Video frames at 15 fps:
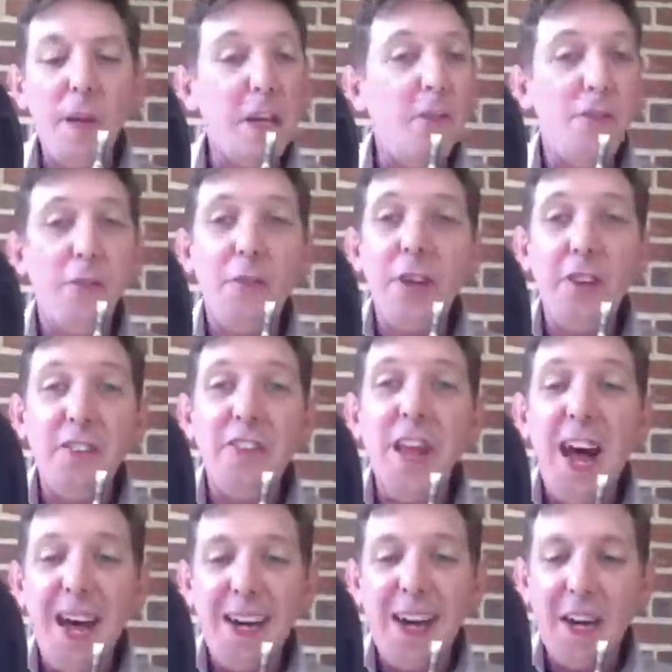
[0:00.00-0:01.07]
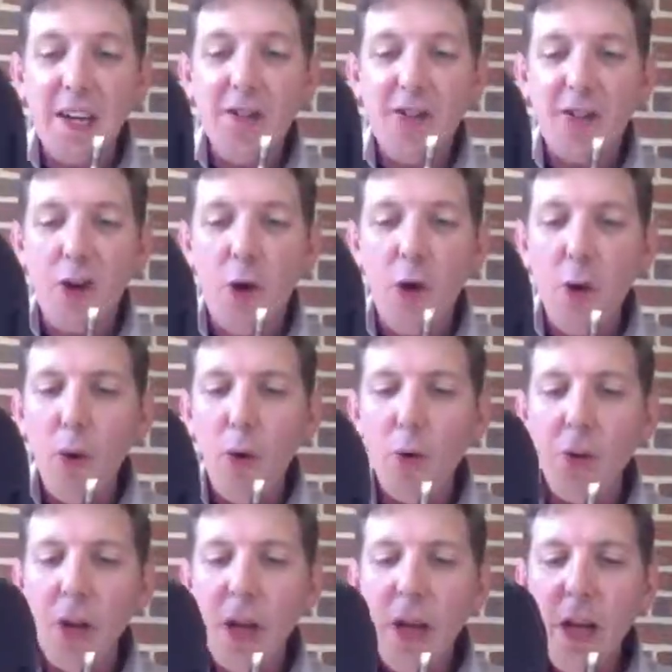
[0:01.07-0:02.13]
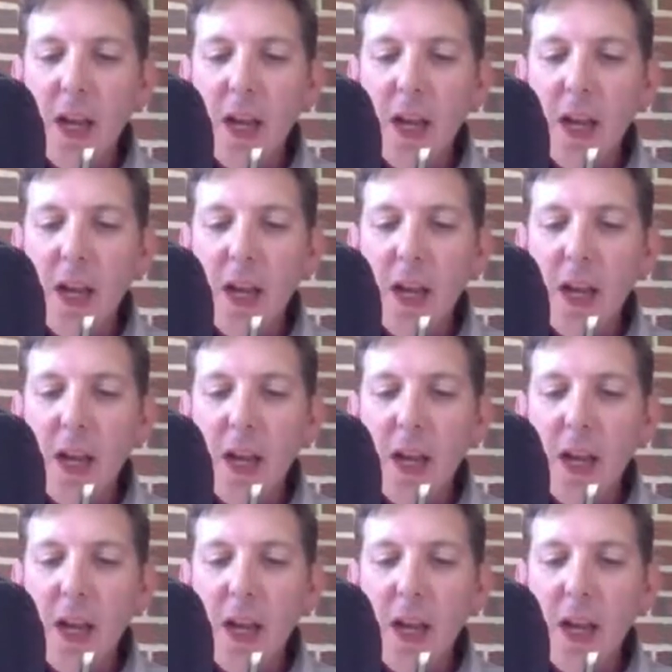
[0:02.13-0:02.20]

Because if it is not ice cold,